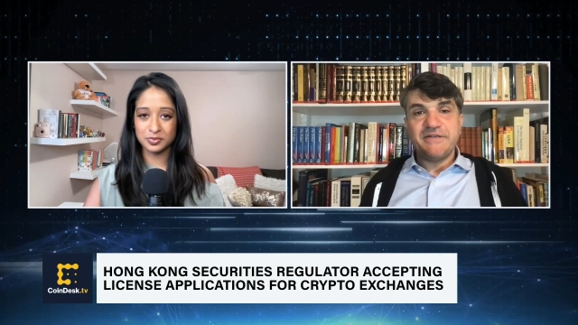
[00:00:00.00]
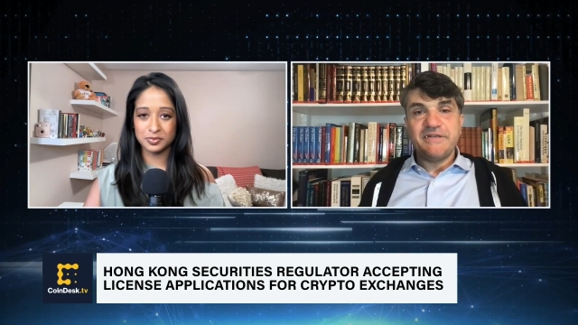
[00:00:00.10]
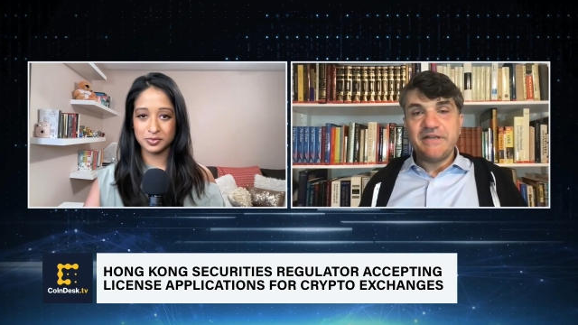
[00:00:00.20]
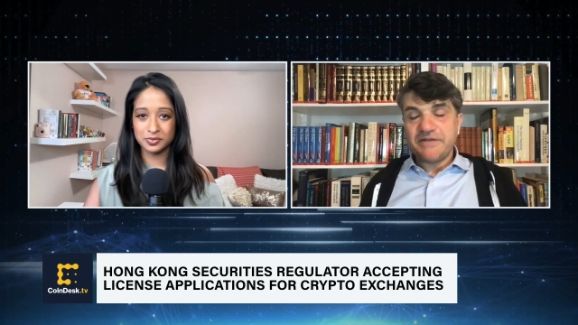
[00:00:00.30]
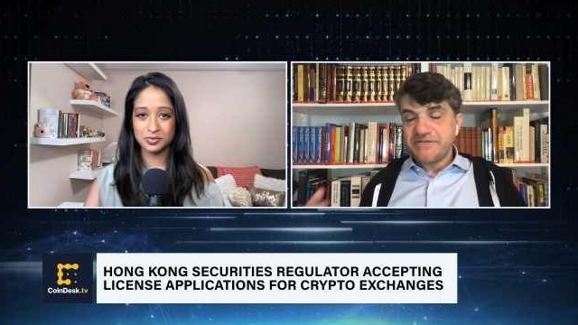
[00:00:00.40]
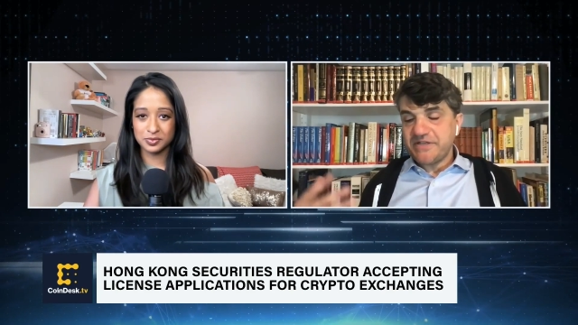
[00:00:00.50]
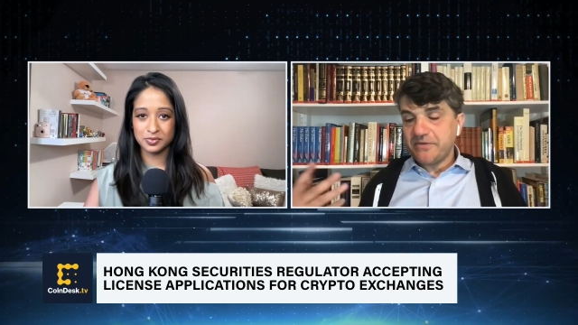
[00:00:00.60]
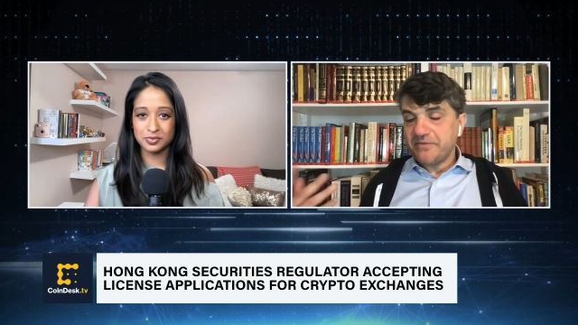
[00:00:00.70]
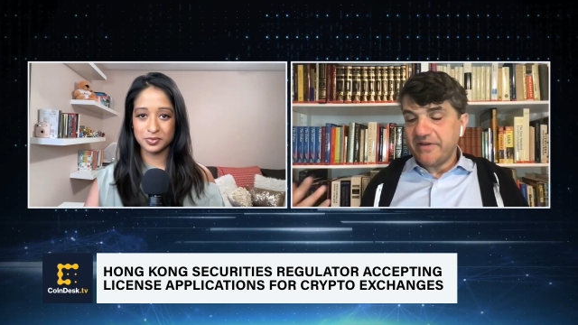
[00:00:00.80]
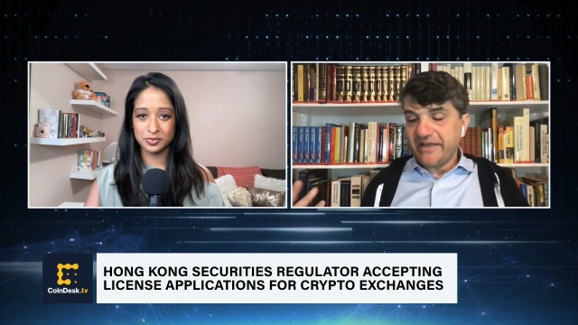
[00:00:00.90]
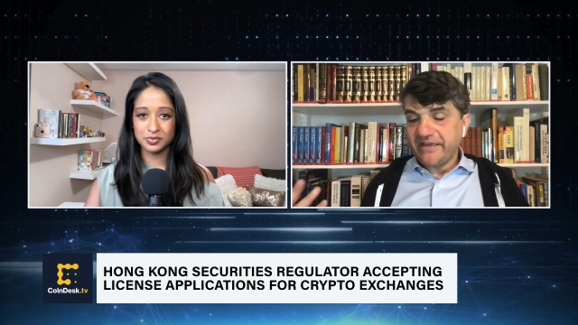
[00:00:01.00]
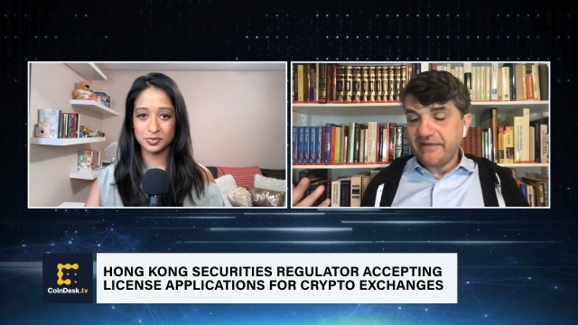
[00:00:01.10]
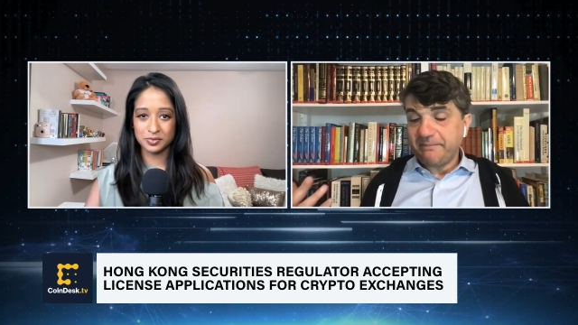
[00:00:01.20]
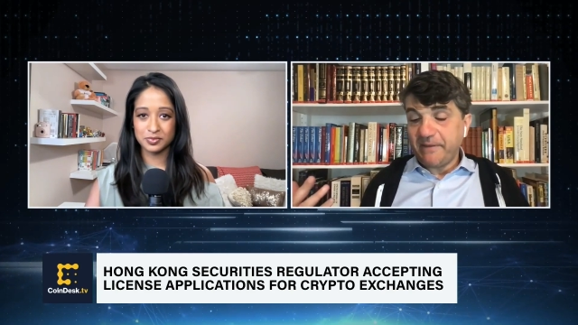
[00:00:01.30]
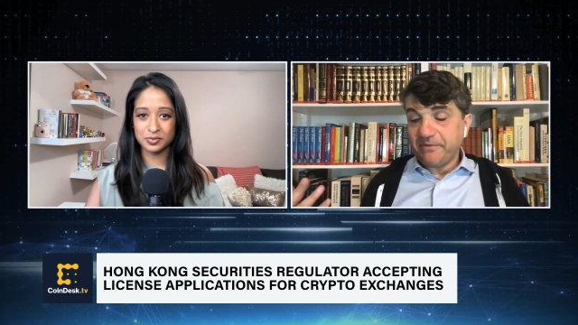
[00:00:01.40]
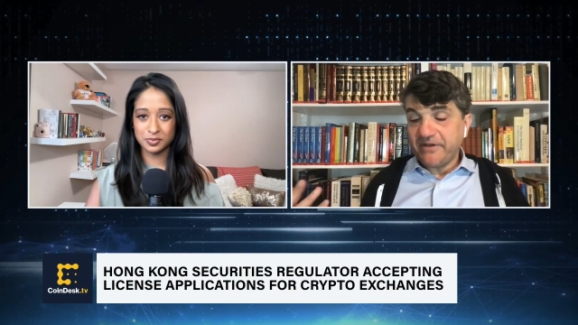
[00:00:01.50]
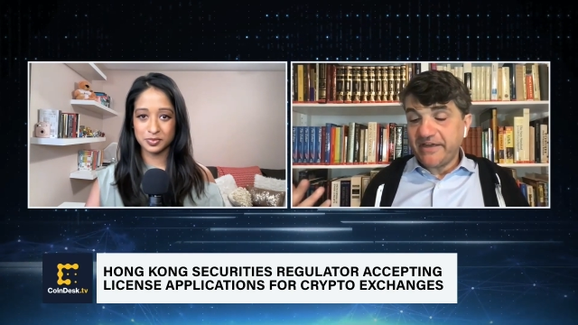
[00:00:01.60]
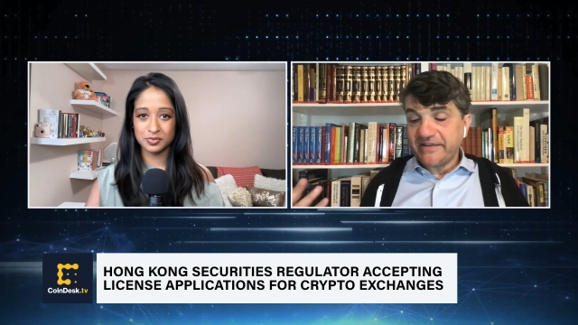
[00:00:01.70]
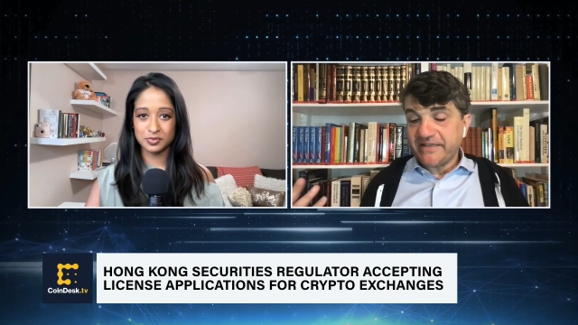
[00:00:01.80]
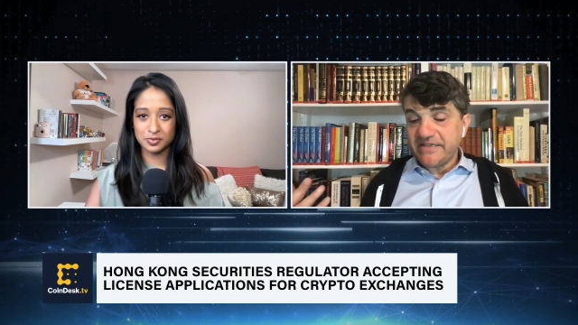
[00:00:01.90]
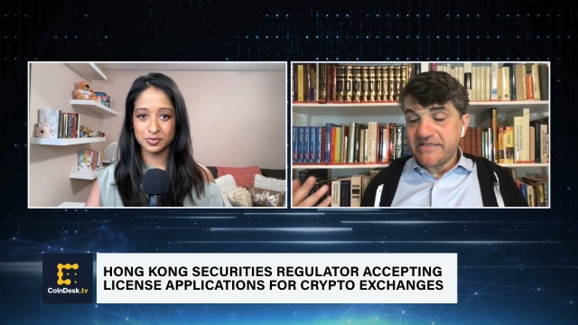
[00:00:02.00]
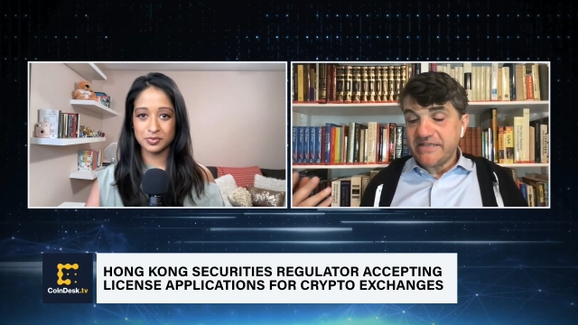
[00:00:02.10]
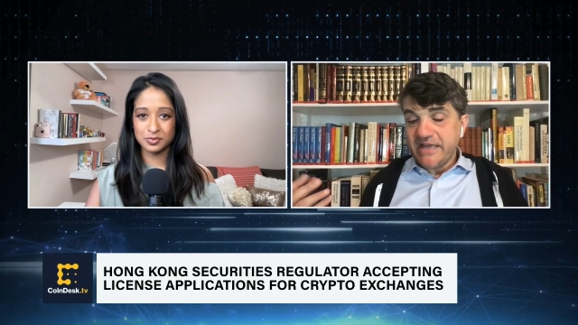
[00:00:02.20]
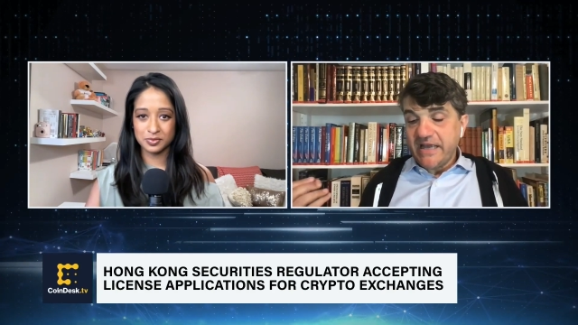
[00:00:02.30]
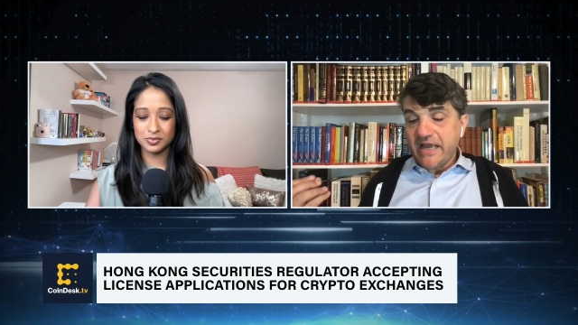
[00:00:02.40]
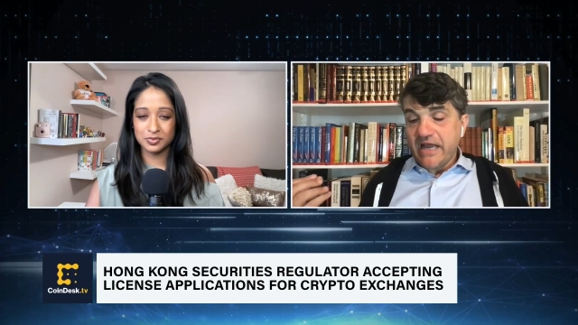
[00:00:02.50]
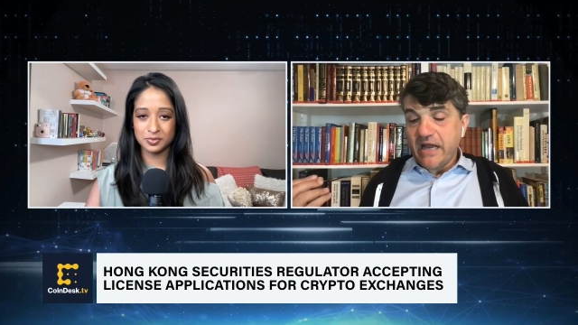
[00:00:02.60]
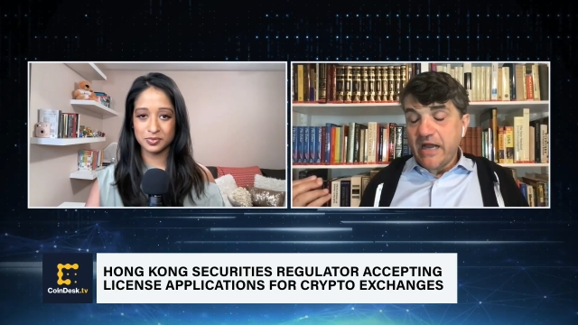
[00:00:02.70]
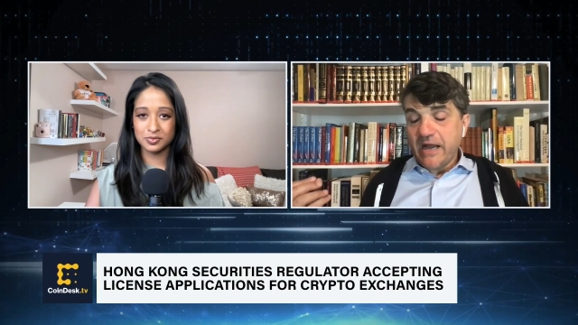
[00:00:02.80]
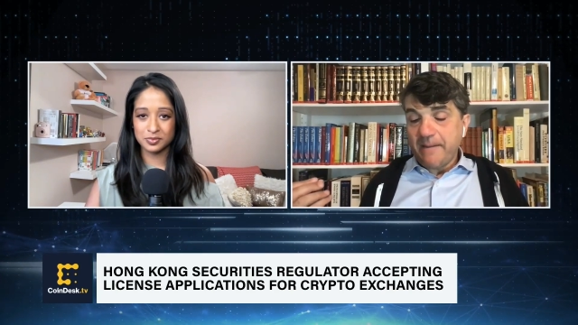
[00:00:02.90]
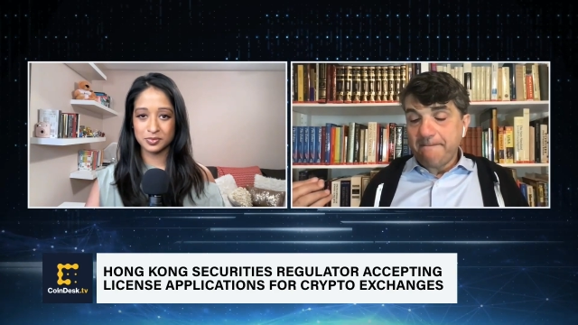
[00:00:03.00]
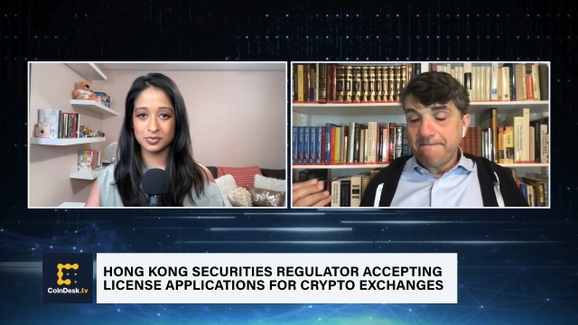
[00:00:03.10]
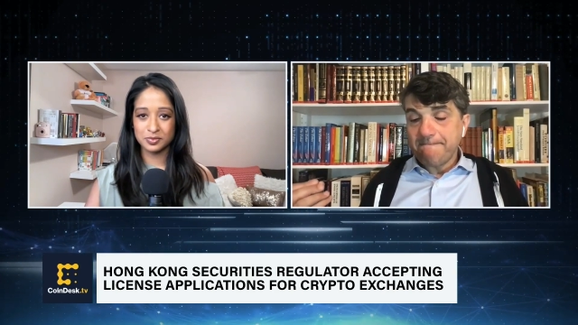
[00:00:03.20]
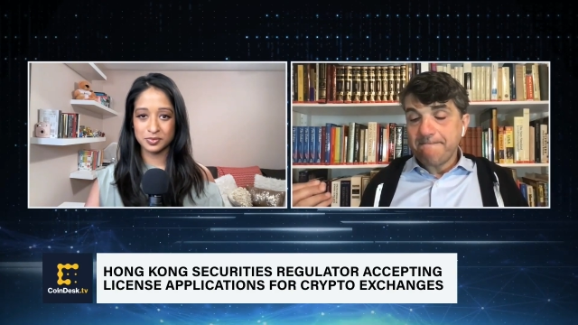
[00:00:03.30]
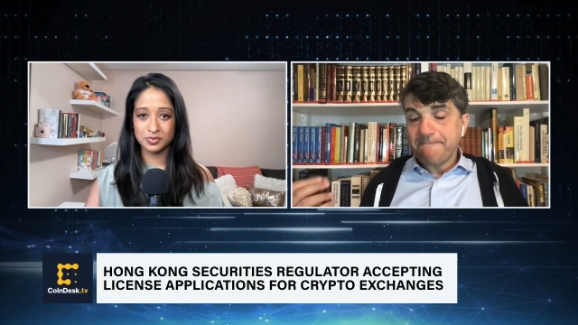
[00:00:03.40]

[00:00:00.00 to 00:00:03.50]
Speaker 1: You know, so like people look at this um,